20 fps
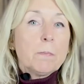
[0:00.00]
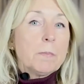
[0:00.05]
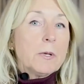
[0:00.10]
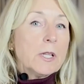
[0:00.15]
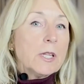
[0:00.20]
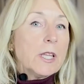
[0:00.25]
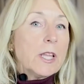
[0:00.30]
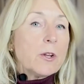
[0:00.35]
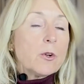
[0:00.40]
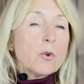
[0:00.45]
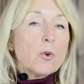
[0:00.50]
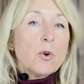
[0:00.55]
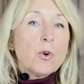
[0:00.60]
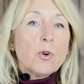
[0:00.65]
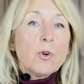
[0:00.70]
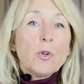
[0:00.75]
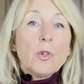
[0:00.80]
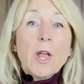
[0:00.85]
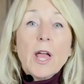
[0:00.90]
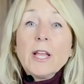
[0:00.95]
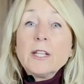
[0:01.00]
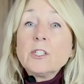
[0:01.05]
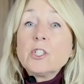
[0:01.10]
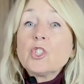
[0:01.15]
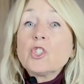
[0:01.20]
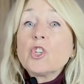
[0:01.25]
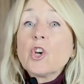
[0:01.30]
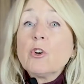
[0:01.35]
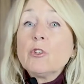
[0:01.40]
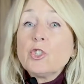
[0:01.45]
political, and
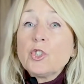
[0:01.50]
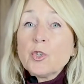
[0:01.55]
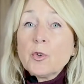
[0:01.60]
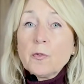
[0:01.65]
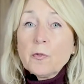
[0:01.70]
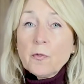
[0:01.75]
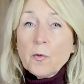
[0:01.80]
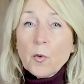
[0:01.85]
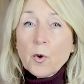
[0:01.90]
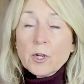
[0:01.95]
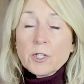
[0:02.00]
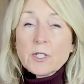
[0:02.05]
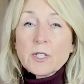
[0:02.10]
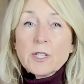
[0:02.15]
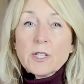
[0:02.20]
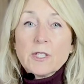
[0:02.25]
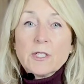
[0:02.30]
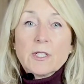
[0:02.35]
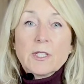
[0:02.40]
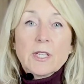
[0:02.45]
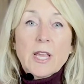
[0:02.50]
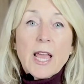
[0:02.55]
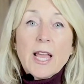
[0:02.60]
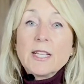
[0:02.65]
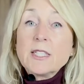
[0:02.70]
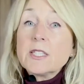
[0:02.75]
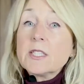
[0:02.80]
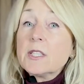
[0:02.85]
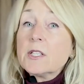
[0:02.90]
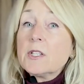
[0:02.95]
social forces
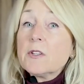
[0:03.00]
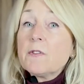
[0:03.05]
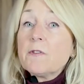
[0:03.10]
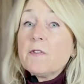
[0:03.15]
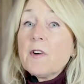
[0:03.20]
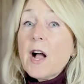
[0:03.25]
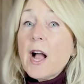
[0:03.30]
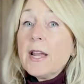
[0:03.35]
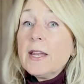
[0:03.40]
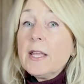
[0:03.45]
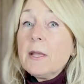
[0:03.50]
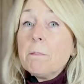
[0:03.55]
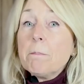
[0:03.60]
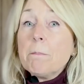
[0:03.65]
as the defining